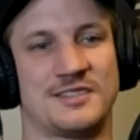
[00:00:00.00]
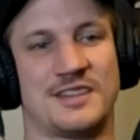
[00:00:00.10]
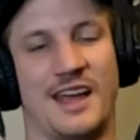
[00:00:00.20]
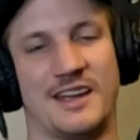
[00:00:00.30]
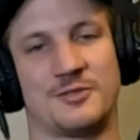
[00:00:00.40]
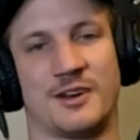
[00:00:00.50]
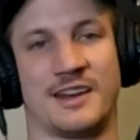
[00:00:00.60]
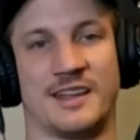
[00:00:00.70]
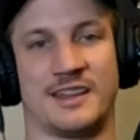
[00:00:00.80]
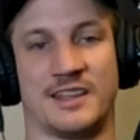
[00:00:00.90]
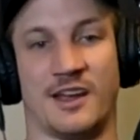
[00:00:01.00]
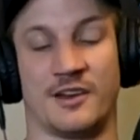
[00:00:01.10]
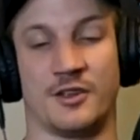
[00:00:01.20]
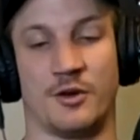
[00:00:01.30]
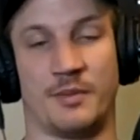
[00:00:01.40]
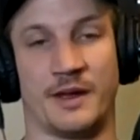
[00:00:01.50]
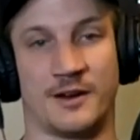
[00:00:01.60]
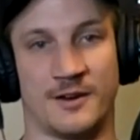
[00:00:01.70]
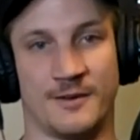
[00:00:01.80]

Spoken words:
I try to get the audio better.